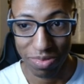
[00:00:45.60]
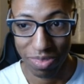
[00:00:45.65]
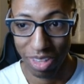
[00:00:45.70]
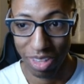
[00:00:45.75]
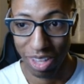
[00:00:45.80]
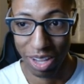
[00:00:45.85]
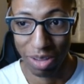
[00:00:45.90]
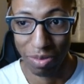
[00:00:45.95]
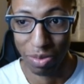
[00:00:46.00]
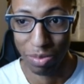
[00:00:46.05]

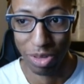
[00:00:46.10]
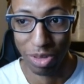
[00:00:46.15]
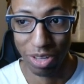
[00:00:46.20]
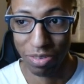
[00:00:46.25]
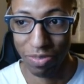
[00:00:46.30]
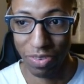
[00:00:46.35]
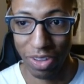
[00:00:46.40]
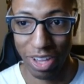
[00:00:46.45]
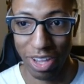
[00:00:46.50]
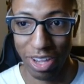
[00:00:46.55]
I'm a big
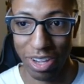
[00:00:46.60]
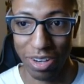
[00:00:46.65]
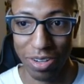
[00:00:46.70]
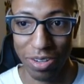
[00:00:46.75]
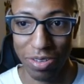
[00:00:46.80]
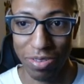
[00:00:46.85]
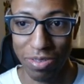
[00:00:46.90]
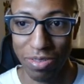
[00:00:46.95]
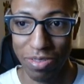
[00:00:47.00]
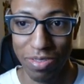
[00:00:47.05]
fan
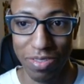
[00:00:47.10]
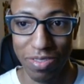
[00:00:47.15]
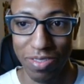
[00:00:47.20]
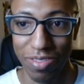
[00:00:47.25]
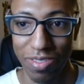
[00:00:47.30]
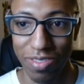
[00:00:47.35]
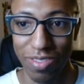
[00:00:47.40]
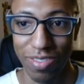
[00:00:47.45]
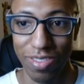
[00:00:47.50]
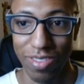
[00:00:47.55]
of
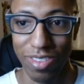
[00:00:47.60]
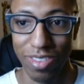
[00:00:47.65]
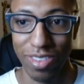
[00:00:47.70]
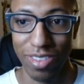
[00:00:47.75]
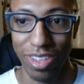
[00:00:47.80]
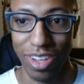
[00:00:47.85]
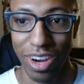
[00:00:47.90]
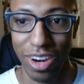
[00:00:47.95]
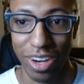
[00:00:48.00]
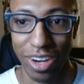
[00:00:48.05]

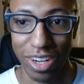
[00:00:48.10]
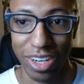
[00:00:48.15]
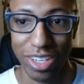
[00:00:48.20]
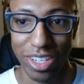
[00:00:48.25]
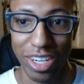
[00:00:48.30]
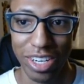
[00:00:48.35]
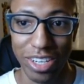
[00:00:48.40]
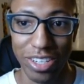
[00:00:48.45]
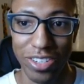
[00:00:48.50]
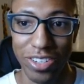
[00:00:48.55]
the
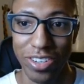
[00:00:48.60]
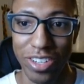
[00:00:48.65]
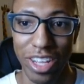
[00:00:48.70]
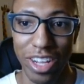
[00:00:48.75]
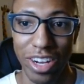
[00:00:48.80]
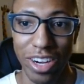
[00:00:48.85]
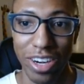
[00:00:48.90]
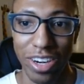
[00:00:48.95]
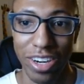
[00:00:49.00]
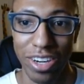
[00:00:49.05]
architecture
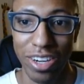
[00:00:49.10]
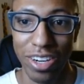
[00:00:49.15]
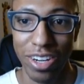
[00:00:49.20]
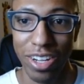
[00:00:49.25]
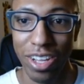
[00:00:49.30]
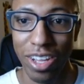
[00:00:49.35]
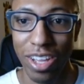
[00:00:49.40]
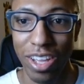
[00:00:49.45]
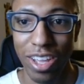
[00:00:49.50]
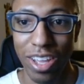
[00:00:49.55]
there,
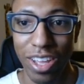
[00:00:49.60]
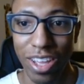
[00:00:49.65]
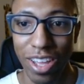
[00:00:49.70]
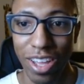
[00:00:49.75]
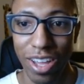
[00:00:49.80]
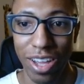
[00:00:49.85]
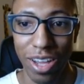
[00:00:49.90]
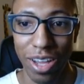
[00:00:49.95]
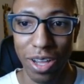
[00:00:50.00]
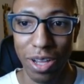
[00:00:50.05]

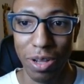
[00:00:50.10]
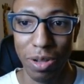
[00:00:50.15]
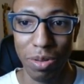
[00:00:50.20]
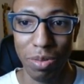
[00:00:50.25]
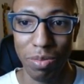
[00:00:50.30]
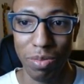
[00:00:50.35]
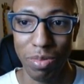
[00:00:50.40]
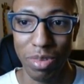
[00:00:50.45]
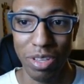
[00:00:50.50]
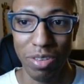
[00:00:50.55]

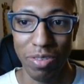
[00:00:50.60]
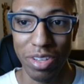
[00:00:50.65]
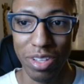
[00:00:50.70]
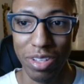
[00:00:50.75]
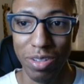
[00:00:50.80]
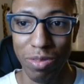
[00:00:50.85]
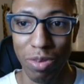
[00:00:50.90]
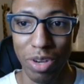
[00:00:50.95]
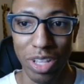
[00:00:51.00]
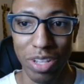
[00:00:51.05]

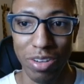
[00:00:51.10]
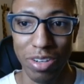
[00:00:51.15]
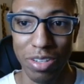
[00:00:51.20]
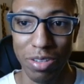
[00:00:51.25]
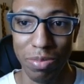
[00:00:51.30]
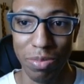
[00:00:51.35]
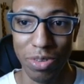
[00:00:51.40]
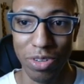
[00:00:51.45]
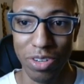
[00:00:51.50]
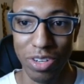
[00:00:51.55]
even whether it's
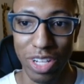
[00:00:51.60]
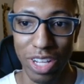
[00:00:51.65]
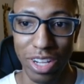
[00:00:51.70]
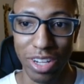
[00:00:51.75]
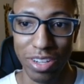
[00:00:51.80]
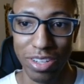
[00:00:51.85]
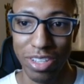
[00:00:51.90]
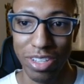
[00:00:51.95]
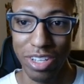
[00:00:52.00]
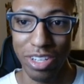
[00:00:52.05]
more like
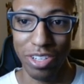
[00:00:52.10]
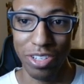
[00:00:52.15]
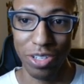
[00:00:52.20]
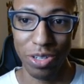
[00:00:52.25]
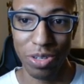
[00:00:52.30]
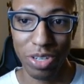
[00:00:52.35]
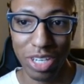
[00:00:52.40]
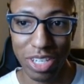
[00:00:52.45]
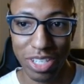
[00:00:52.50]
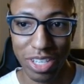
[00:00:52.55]
on the
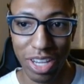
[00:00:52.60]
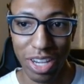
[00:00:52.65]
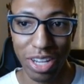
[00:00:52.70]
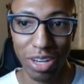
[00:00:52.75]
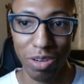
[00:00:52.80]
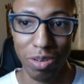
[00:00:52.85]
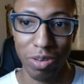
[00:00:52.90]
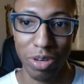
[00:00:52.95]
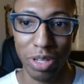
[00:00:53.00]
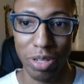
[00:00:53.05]
historic side
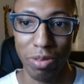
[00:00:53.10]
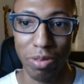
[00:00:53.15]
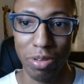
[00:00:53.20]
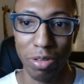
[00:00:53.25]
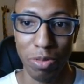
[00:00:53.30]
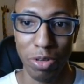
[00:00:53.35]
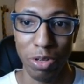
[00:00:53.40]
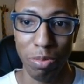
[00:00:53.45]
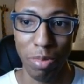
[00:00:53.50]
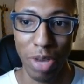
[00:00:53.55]
or whether it's
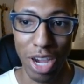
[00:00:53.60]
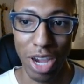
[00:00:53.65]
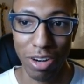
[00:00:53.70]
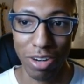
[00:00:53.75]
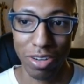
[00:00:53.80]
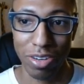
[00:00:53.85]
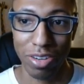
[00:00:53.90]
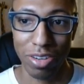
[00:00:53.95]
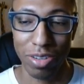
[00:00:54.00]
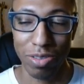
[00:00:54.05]
more
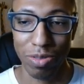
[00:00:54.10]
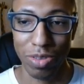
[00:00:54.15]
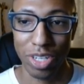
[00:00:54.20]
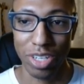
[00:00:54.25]
modern, which